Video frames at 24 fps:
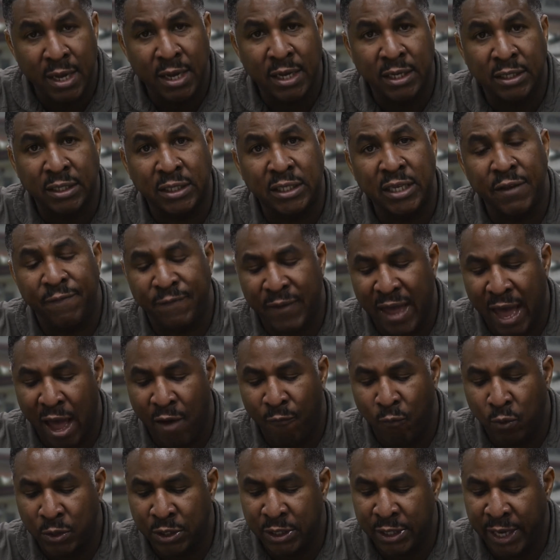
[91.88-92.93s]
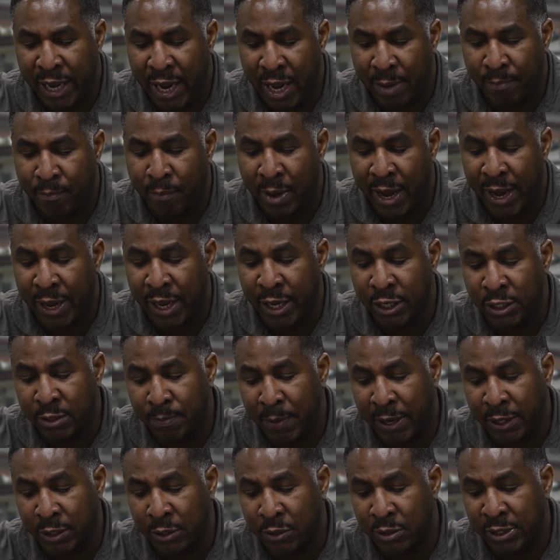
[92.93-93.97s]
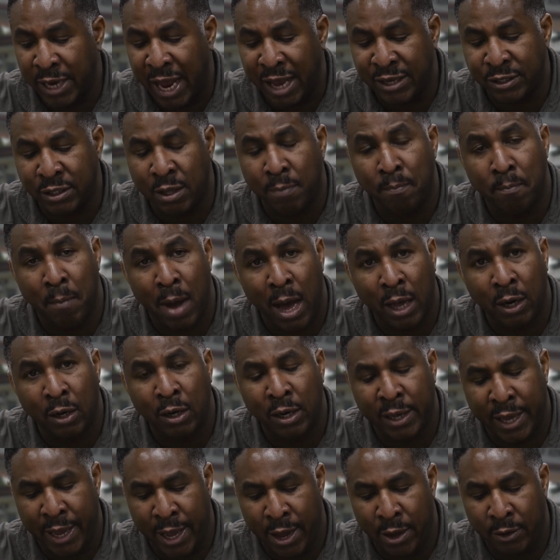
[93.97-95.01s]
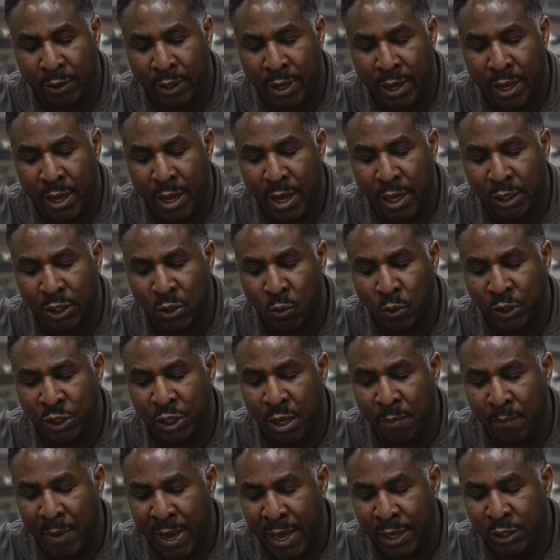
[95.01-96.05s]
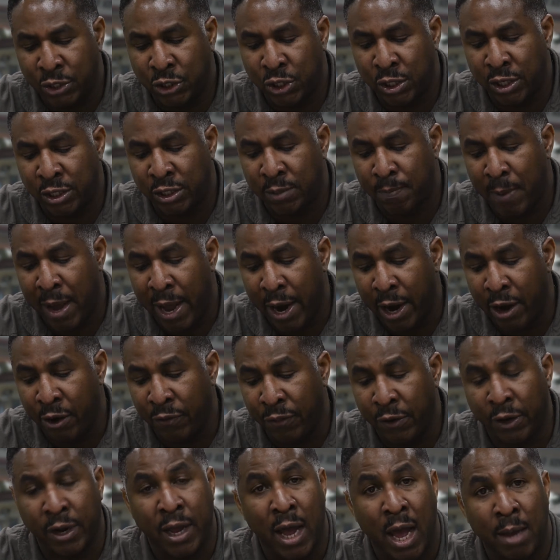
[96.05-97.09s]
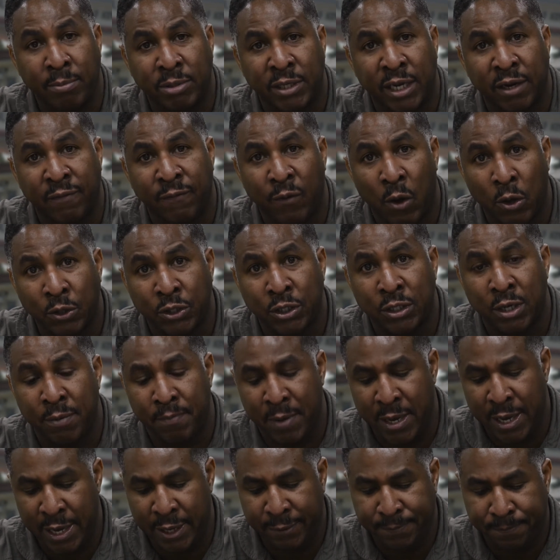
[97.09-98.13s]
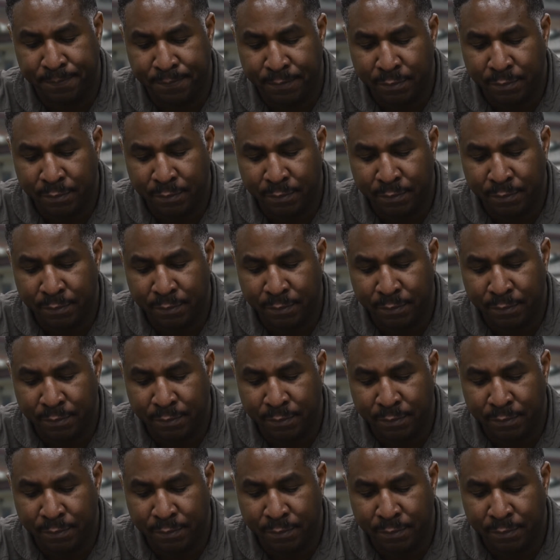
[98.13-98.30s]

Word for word: CFAF was named by inspectors as the model account to which commands should aspire their ComSec vaults to be.